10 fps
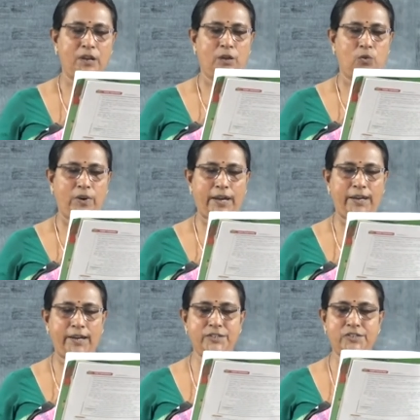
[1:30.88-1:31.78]

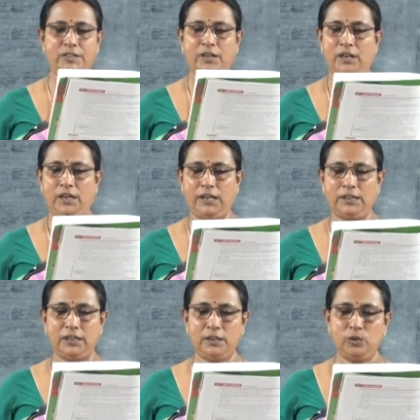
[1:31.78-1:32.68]
Violet, a
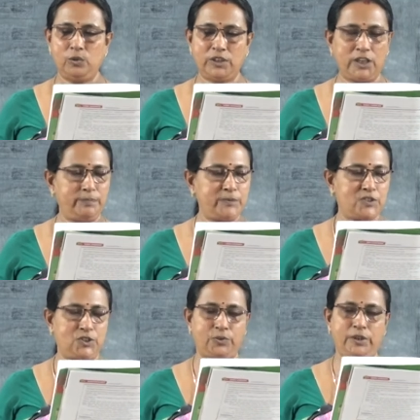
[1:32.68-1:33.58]
girl who
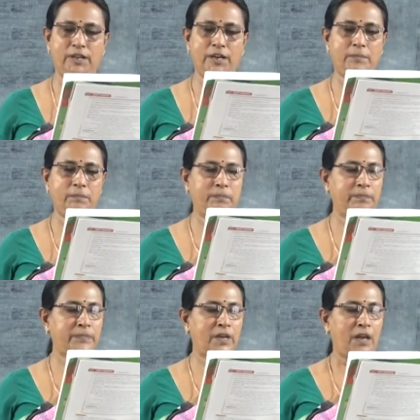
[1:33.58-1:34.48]
keeps chewing gum.
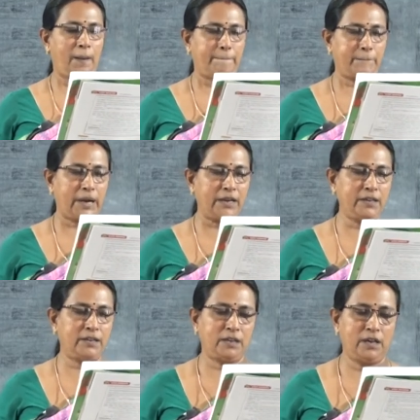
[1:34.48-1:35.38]

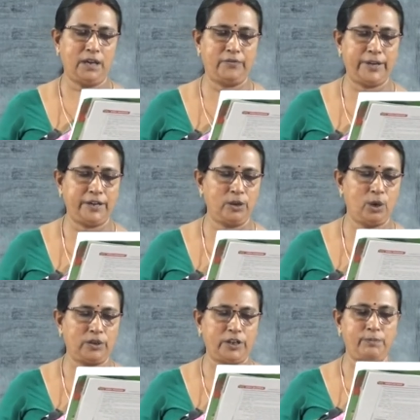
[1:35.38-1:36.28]
Mike, a very
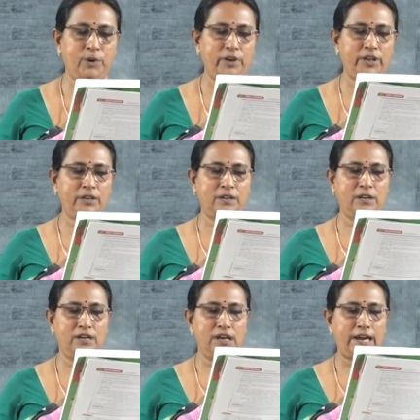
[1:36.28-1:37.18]
naughty boy.
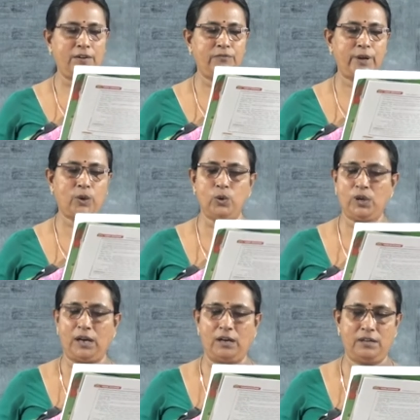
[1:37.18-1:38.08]
And
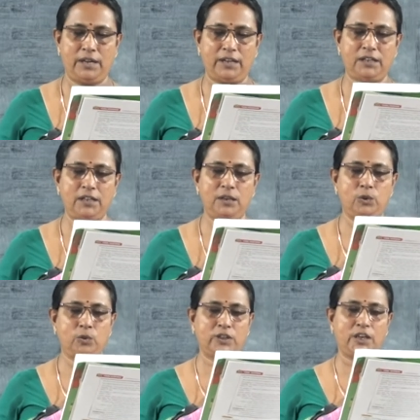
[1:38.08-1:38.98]
Veruca, a girl
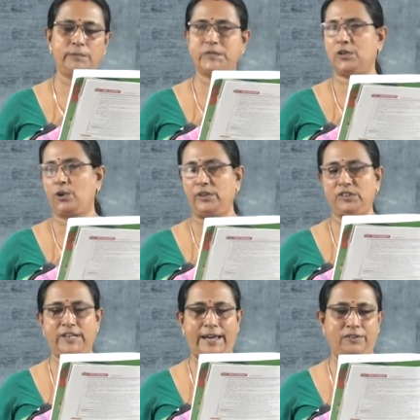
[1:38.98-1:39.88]
who keeps
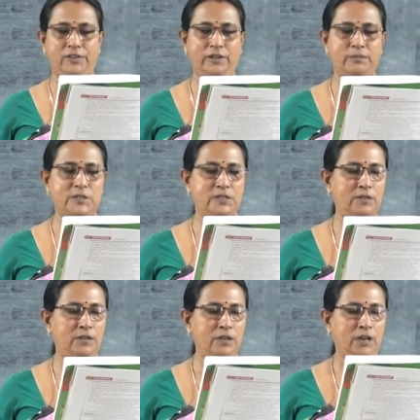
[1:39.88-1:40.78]
throwing tantrums.
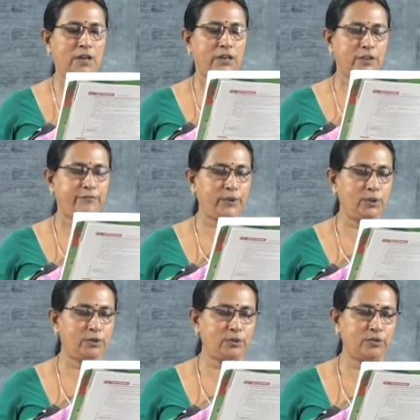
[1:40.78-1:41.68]
If
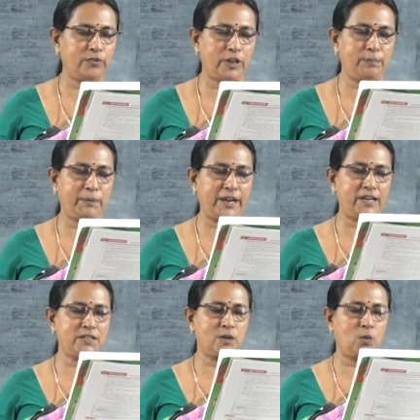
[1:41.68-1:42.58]
you could
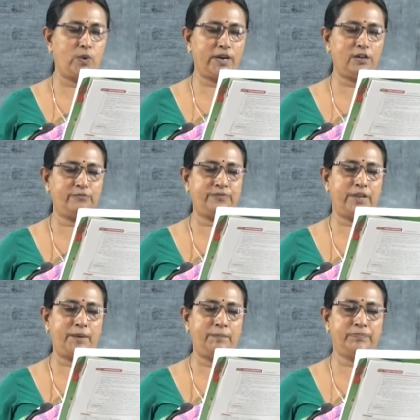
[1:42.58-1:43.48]
replace one of
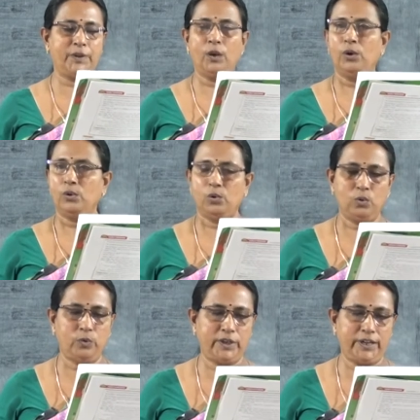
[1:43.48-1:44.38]
them,
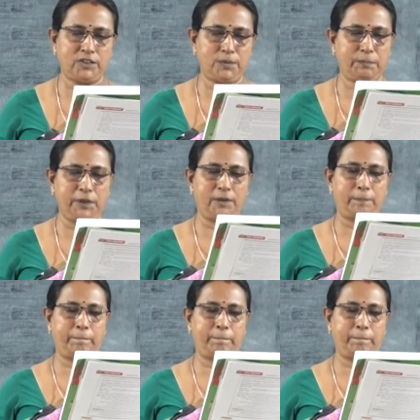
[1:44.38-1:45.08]
who would it be?